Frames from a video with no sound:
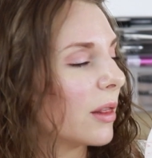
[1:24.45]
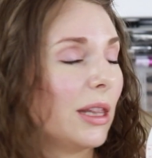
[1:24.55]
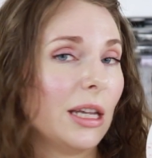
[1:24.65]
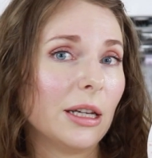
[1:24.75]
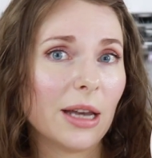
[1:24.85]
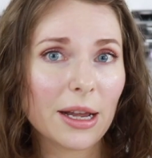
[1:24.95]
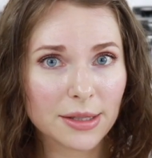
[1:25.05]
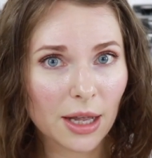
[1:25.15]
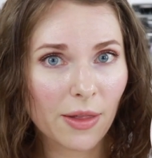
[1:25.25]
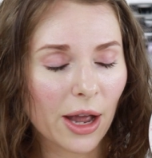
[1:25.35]
The next
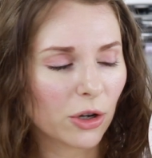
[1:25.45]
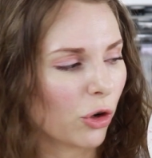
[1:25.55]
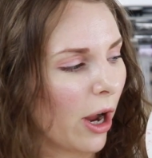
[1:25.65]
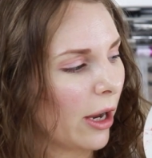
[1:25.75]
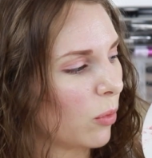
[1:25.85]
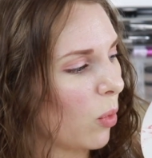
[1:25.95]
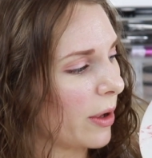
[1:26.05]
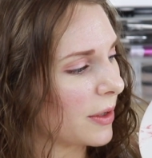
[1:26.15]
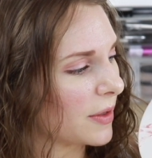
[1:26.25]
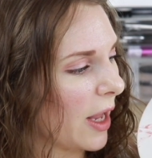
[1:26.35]
thing that I tried
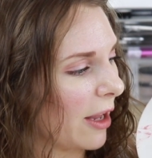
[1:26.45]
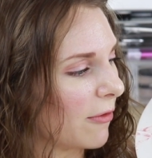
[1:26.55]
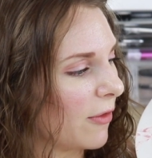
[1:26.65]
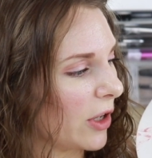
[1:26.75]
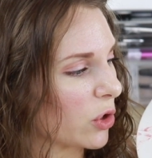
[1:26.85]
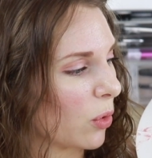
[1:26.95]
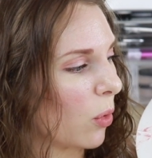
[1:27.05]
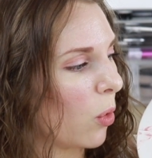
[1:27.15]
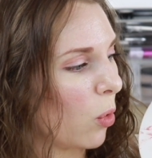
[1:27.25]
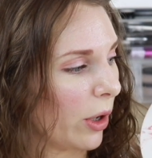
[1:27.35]
was a
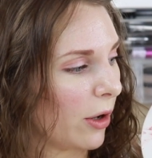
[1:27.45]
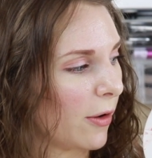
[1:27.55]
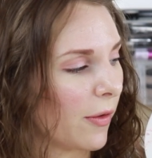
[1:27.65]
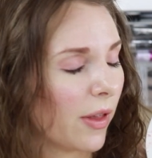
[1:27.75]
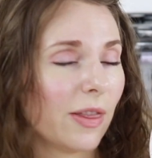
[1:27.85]
facial oil.